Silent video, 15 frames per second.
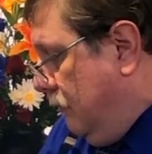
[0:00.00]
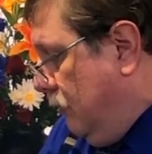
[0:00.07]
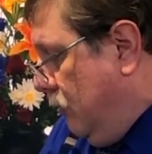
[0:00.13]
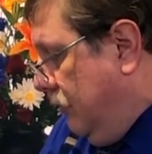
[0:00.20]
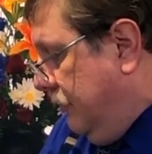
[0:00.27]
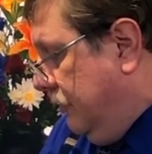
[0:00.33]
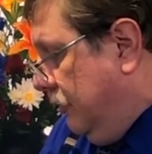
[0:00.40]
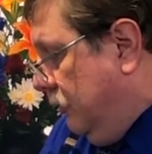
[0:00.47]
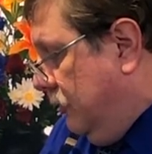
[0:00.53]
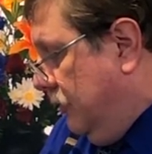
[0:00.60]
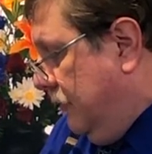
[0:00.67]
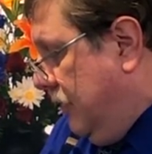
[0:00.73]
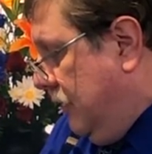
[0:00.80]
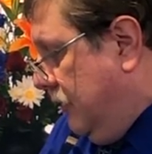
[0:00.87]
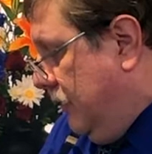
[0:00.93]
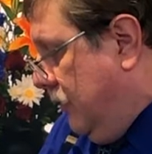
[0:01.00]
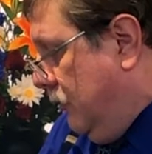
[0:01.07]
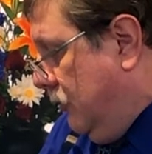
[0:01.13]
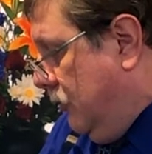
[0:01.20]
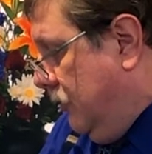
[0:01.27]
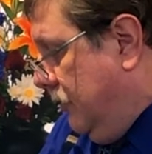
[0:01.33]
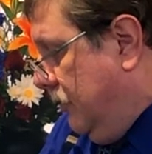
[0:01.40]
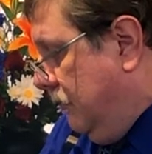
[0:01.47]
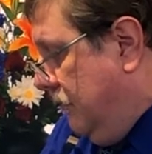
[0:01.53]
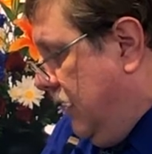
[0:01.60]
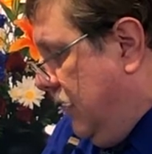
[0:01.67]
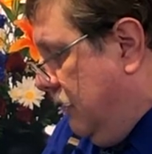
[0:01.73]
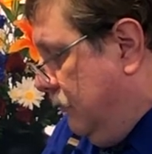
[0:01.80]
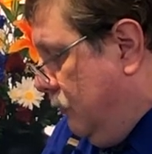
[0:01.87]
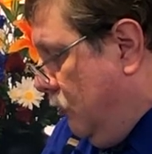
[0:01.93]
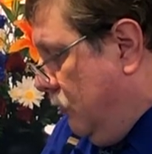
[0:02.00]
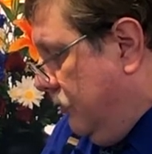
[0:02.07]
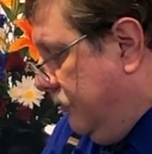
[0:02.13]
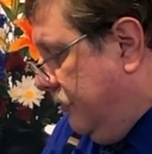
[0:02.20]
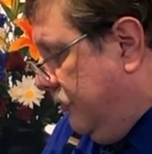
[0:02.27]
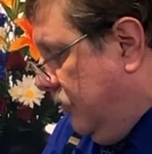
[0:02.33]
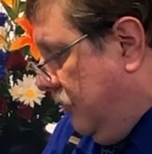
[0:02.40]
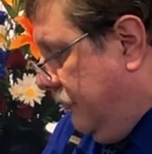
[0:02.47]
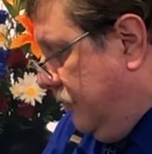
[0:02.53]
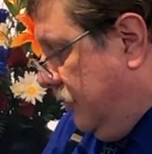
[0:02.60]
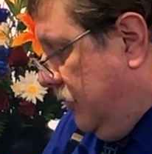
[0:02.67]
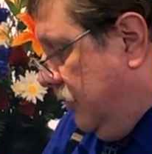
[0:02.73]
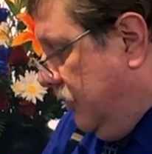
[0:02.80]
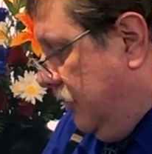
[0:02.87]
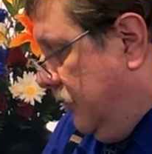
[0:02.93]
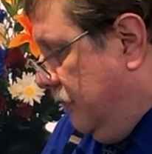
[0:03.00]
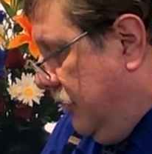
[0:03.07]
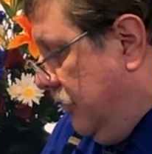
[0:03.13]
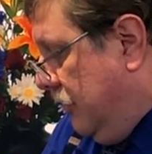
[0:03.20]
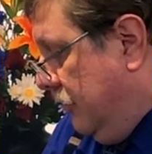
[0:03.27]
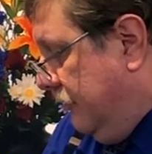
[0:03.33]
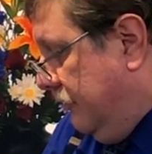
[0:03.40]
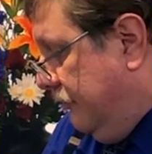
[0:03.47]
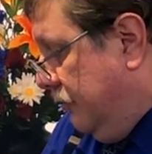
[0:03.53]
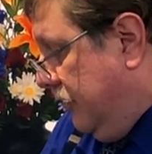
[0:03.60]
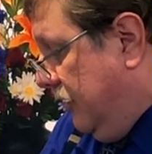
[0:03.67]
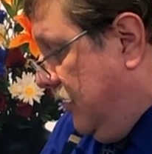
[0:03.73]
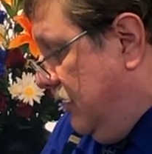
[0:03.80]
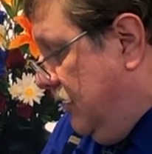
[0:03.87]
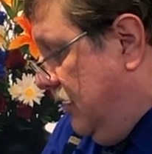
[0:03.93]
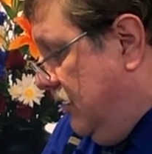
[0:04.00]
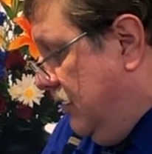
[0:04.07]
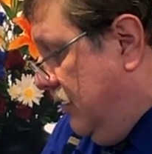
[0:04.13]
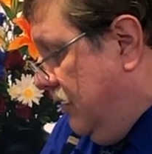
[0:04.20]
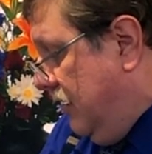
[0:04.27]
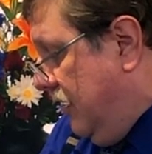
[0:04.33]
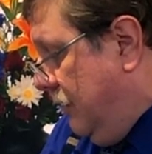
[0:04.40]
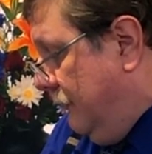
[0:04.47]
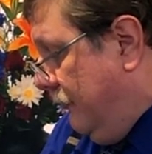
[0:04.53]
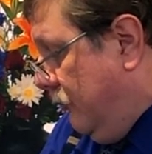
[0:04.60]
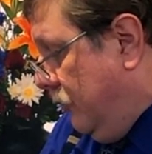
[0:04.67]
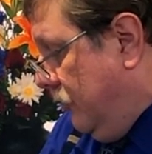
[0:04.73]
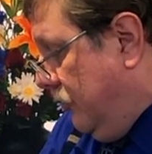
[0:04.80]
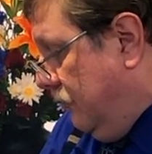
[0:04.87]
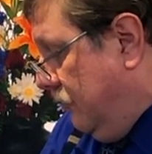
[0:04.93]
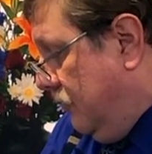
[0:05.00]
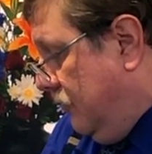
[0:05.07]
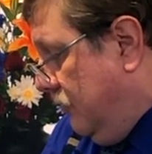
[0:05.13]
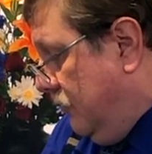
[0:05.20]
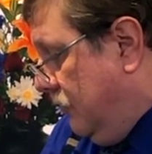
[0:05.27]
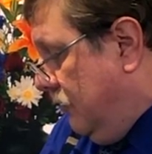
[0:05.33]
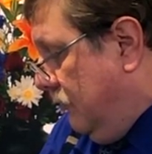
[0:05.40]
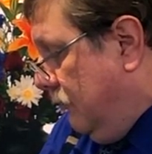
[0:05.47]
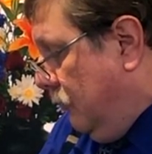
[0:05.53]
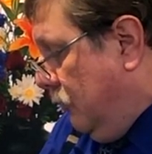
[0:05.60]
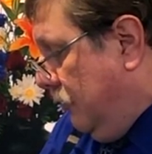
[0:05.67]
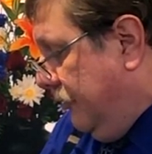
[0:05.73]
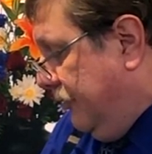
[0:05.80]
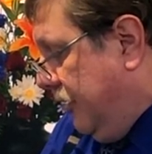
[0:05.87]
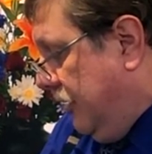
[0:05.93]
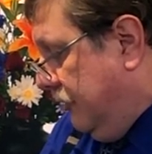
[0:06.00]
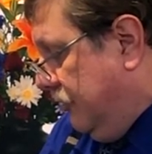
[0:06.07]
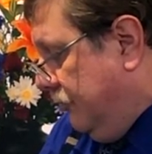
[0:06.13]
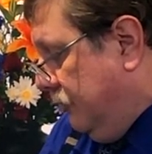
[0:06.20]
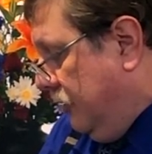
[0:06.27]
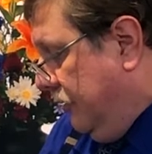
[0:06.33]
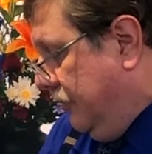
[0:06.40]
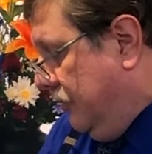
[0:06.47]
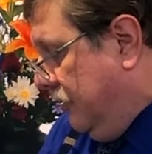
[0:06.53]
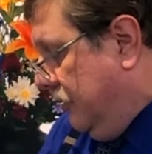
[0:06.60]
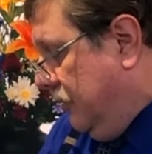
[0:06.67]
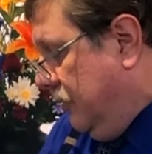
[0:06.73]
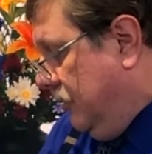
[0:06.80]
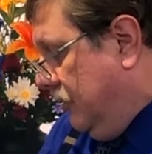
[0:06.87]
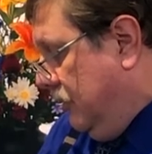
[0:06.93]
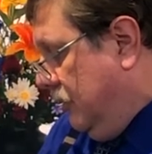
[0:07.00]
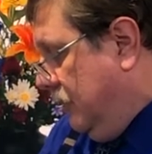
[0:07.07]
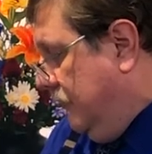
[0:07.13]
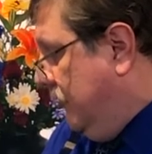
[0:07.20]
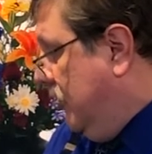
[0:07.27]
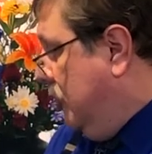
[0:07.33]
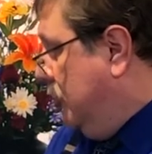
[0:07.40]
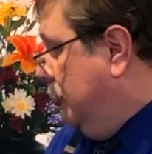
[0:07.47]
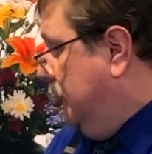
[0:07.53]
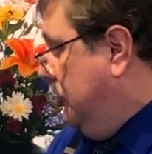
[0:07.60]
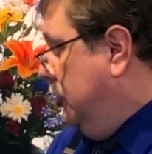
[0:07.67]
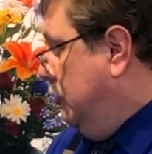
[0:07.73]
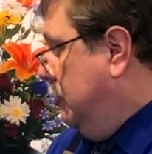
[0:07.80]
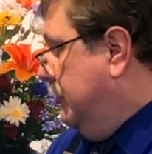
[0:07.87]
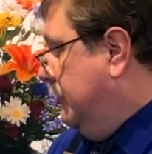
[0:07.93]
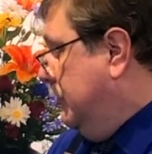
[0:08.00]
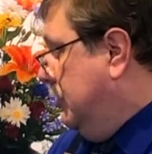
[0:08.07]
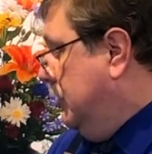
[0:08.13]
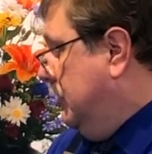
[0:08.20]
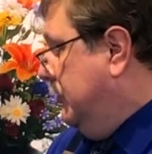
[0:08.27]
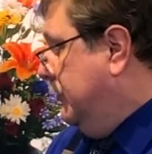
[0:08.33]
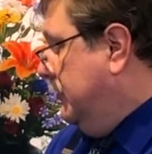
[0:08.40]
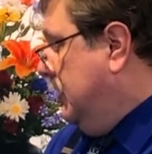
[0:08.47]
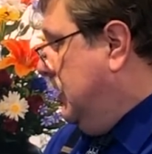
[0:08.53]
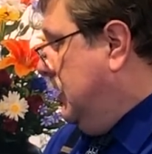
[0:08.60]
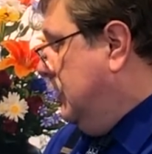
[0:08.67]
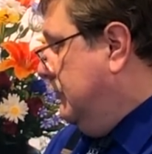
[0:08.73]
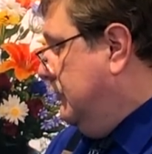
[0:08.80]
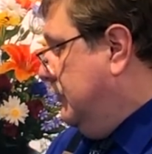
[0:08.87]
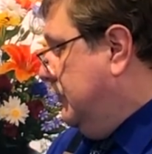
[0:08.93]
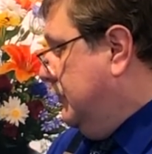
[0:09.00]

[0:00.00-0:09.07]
Morris told them how they were going to make more soft, cuddly bears, but they needed a name for them. Morris asked the president if they could use his name.